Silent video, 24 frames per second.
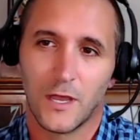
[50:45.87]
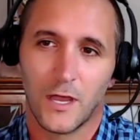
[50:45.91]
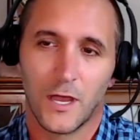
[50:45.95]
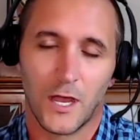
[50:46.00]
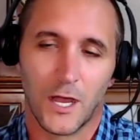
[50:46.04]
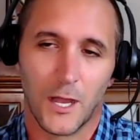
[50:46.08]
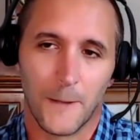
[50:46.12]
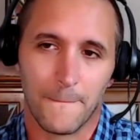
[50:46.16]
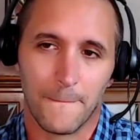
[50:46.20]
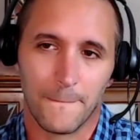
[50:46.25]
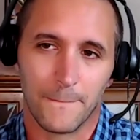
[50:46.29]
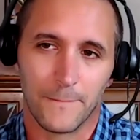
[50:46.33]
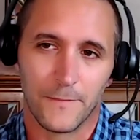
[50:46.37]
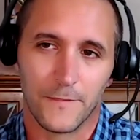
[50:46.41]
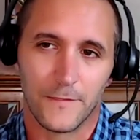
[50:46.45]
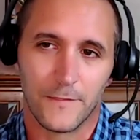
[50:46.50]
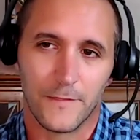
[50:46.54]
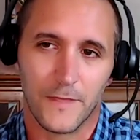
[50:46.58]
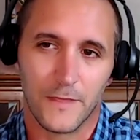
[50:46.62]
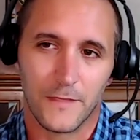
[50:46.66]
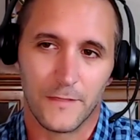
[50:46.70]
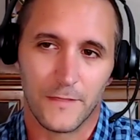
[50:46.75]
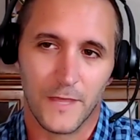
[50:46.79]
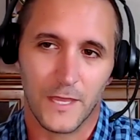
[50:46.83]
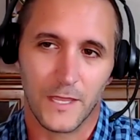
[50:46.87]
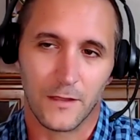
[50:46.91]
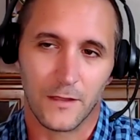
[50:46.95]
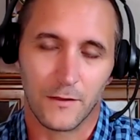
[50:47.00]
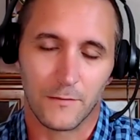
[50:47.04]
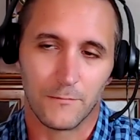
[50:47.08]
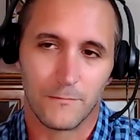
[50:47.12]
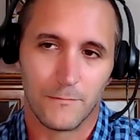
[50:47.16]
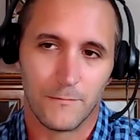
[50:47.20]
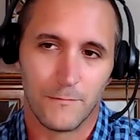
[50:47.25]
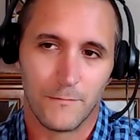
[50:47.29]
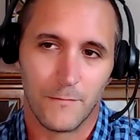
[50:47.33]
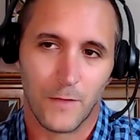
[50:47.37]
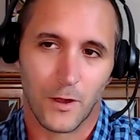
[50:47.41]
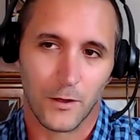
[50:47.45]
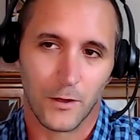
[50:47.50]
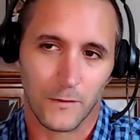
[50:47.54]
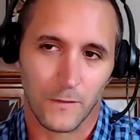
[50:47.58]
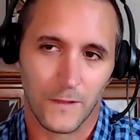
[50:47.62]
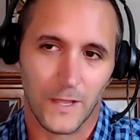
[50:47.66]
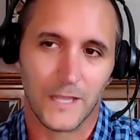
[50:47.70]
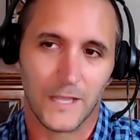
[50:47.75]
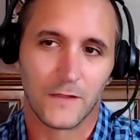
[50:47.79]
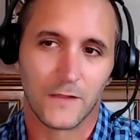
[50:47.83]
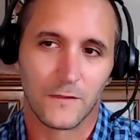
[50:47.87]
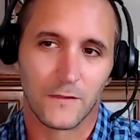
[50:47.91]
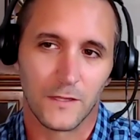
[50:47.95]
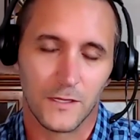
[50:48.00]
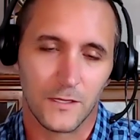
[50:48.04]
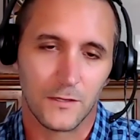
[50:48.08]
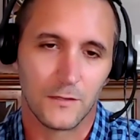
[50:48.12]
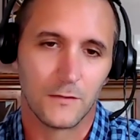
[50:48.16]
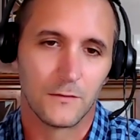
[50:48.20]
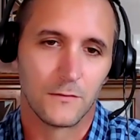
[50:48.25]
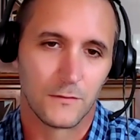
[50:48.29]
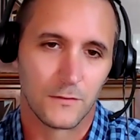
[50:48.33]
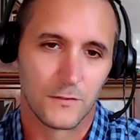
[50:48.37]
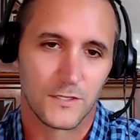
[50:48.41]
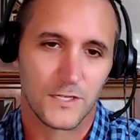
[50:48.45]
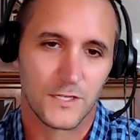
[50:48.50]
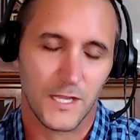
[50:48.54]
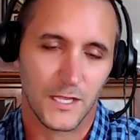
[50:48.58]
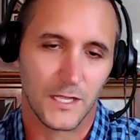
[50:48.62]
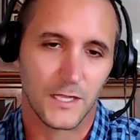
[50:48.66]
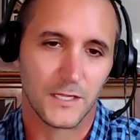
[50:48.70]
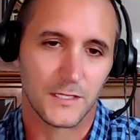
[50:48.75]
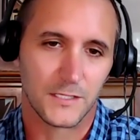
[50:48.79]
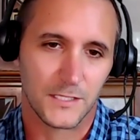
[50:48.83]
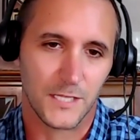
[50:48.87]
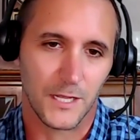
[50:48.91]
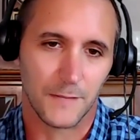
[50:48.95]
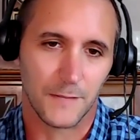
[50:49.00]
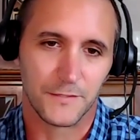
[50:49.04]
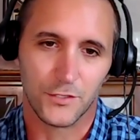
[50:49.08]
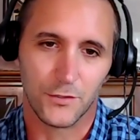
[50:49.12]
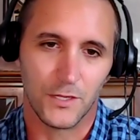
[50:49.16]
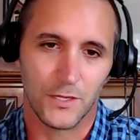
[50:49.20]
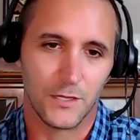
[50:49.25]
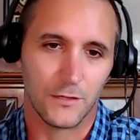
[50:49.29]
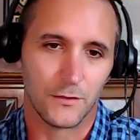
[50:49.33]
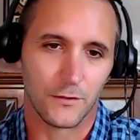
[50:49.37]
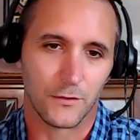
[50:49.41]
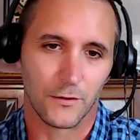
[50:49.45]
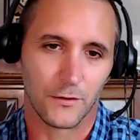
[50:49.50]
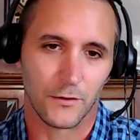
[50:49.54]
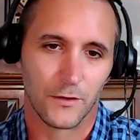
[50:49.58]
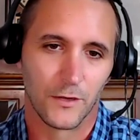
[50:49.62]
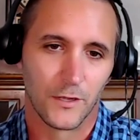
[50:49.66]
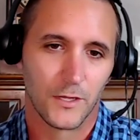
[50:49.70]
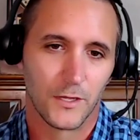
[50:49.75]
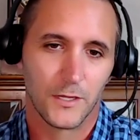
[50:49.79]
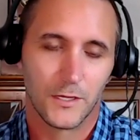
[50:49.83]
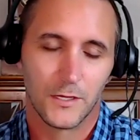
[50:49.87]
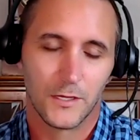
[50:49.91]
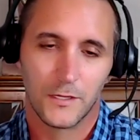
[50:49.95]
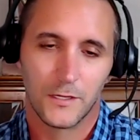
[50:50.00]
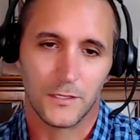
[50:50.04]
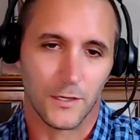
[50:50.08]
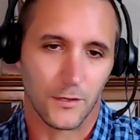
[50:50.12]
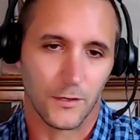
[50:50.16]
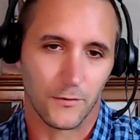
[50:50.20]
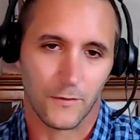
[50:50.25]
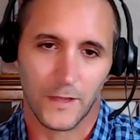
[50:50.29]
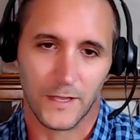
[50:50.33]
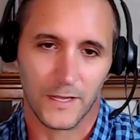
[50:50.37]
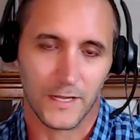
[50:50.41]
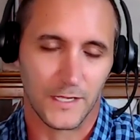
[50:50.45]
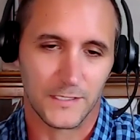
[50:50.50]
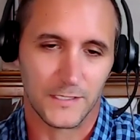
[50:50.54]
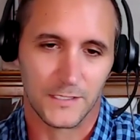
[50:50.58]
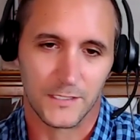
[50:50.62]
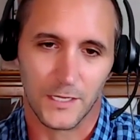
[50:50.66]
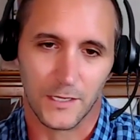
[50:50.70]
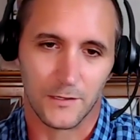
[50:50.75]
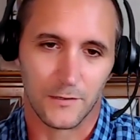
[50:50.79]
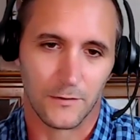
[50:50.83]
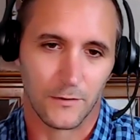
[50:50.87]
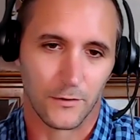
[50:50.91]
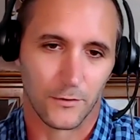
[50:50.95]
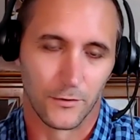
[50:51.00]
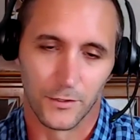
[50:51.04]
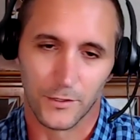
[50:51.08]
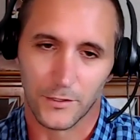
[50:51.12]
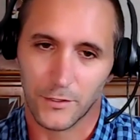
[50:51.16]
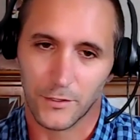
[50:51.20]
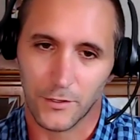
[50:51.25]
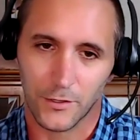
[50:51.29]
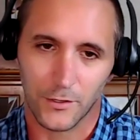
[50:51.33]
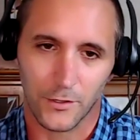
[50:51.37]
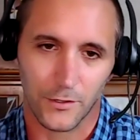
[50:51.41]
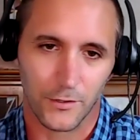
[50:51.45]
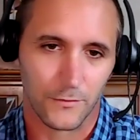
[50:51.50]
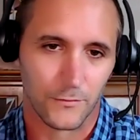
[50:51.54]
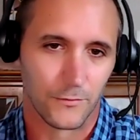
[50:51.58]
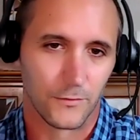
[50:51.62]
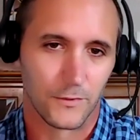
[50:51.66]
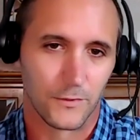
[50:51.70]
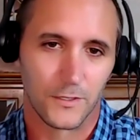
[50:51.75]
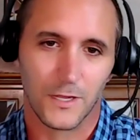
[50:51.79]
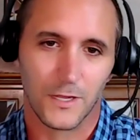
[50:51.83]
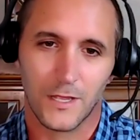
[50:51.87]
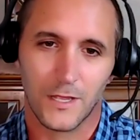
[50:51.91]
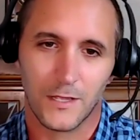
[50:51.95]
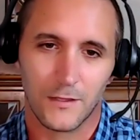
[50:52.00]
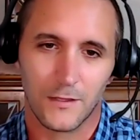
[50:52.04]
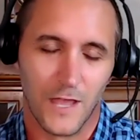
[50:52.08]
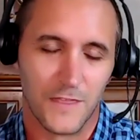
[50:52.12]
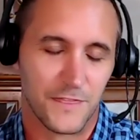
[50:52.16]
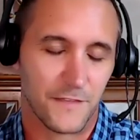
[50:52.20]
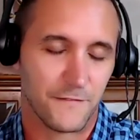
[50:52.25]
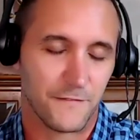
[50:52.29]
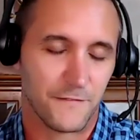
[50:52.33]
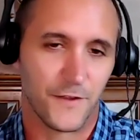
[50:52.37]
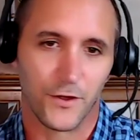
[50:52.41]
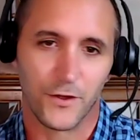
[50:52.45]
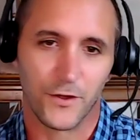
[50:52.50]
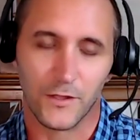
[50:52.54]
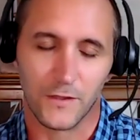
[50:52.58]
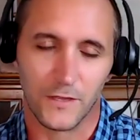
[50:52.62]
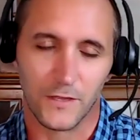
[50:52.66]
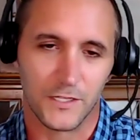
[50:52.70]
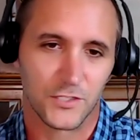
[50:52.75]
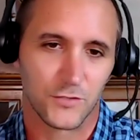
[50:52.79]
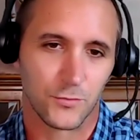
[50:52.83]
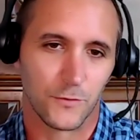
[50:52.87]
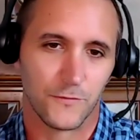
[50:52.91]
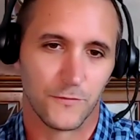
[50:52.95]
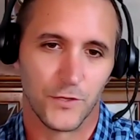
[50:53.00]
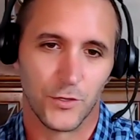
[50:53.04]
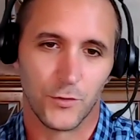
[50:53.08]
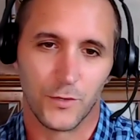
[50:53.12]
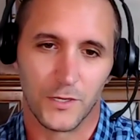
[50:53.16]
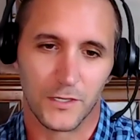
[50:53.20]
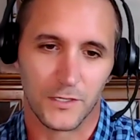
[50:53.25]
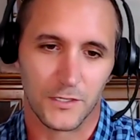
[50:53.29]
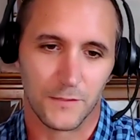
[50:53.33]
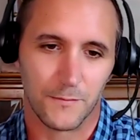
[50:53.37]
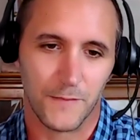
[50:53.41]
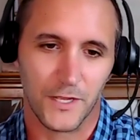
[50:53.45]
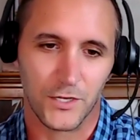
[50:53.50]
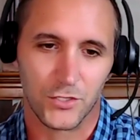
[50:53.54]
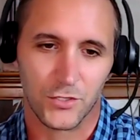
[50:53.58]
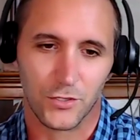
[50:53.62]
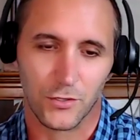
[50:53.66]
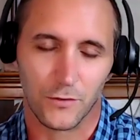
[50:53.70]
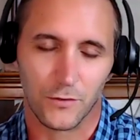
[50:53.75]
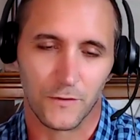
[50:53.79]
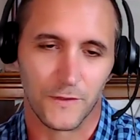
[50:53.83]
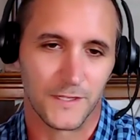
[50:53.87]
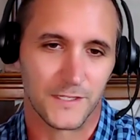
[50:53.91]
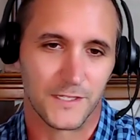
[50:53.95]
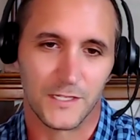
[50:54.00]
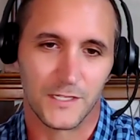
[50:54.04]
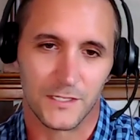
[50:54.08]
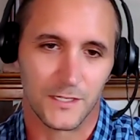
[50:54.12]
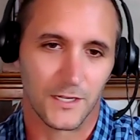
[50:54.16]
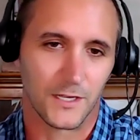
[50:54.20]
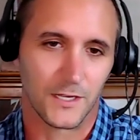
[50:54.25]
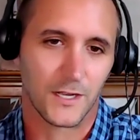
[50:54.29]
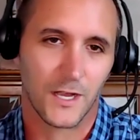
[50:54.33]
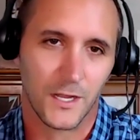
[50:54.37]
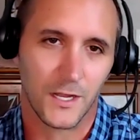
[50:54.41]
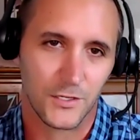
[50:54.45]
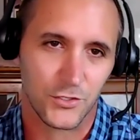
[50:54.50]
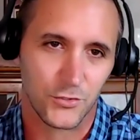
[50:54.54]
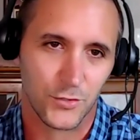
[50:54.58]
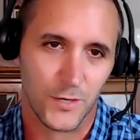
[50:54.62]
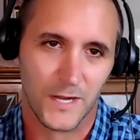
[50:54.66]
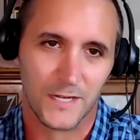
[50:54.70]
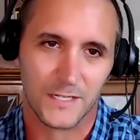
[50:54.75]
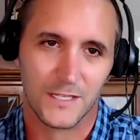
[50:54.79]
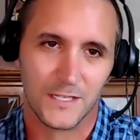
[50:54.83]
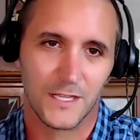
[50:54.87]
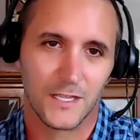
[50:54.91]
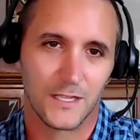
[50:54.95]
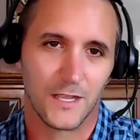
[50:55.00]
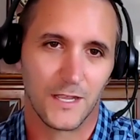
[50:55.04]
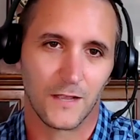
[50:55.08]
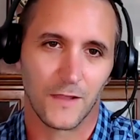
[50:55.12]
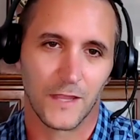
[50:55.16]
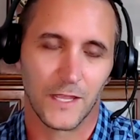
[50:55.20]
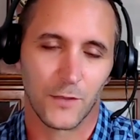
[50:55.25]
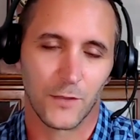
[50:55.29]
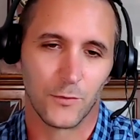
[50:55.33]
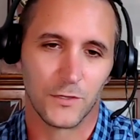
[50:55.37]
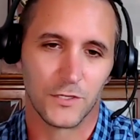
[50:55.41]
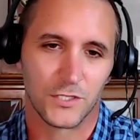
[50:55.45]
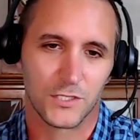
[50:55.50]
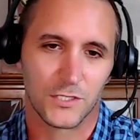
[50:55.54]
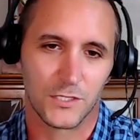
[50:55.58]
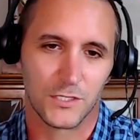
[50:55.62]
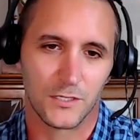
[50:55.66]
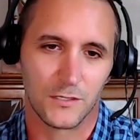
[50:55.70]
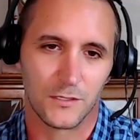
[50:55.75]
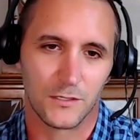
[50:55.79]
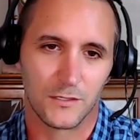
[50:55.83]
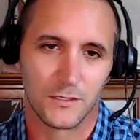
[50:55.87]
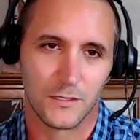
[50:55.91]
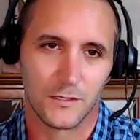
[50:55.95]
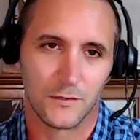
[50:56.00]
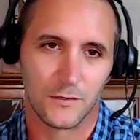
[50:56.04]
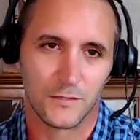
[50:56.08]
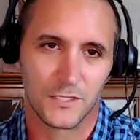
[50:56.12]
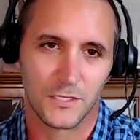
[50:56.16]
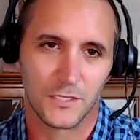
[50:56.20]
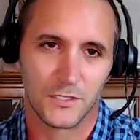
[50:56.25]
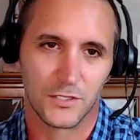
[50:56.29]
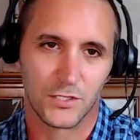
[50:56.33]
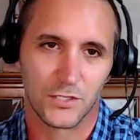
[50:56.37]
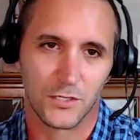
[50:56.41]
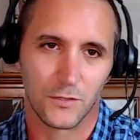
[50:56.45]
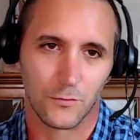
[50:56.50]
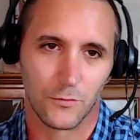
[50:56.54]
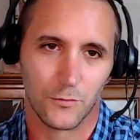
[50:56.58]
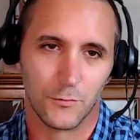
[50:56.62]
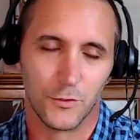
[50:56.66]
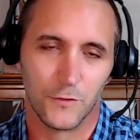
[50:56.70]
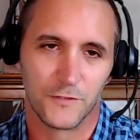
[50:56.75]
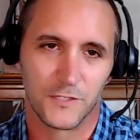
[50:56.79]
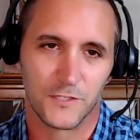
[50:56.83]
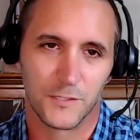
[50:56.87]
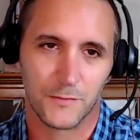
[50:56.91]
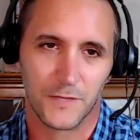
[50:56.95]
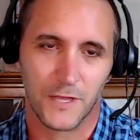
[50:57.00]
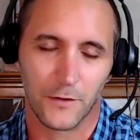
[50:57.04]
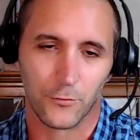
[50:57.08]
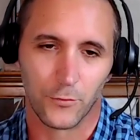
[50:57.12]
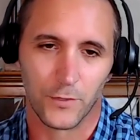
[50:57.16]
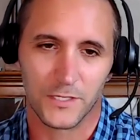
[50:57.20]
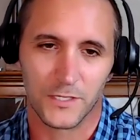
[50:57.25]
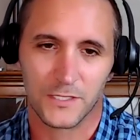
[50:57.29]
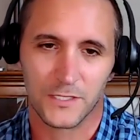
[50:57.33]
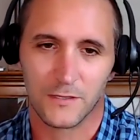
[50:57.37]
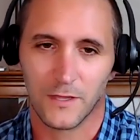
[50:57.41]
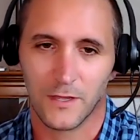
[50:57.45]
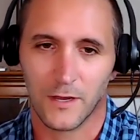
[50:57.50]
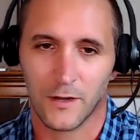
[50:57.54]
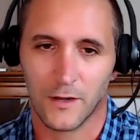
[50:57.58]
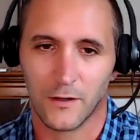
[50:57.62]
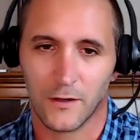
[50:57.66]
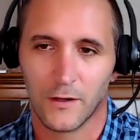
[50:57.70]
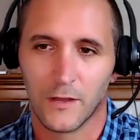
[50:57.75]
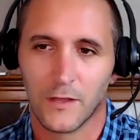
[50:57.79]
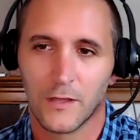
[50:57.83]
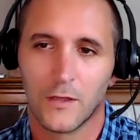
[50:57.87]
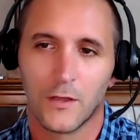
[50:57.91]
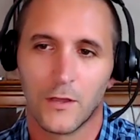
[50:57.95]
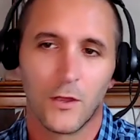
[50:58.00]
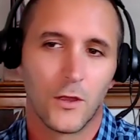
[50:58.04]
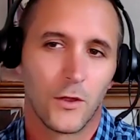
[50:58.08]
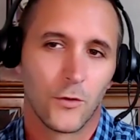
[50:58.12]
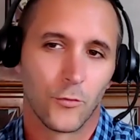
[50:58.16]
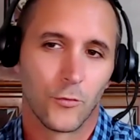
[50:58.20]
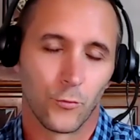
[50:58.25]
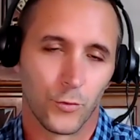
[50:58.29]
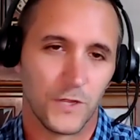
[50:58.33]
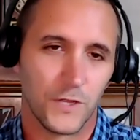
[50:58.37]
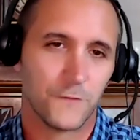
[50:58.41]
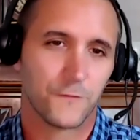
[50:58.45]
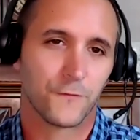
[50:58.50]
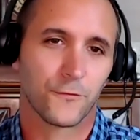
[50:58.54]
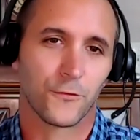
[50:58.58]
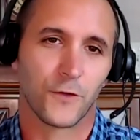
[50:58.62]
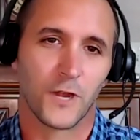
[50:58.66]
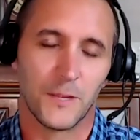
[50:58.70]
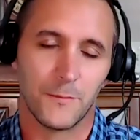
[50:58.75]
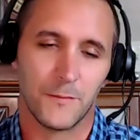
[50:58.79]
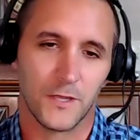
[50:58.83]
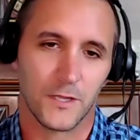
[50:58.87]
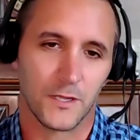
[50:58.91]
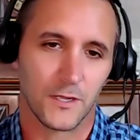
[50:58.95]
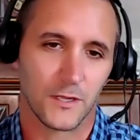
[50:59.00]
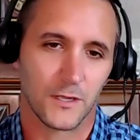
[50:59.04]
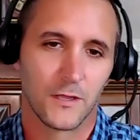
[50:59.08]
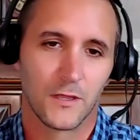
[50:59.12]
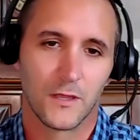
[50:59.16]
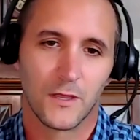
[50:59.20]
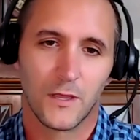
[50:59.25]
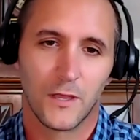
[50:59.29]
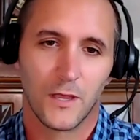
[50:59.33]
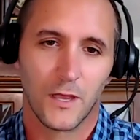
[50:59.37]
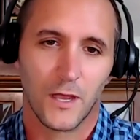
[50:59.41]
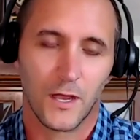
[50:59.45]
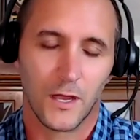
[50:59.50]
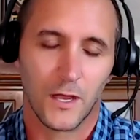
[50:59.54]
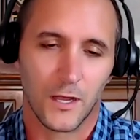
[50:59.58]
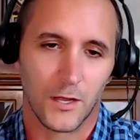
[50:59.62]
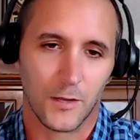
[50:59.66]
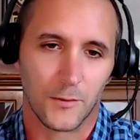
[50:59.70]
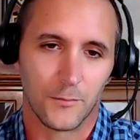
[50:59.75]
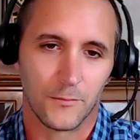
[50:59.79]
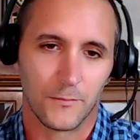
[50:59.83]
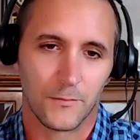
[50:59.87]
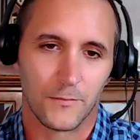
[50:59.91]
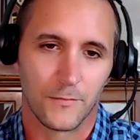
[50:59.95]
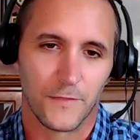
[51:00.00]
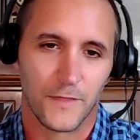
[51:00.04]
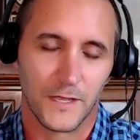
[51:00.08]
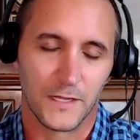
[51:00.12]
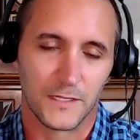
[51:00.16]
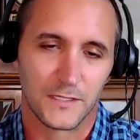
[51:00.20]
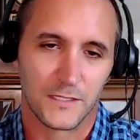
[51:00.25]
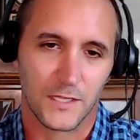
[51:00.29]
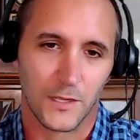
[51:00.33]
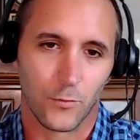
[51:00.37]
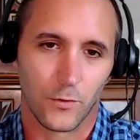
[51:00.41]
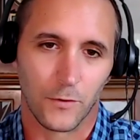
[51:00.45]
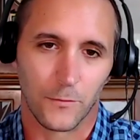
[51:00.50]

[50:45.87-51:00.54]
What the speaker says: They are likely taking steps to either, like I said earlier, at the very least reviewing to make sure this isn't a contract, taking out language to essentially remove some of that risk there, reframing things that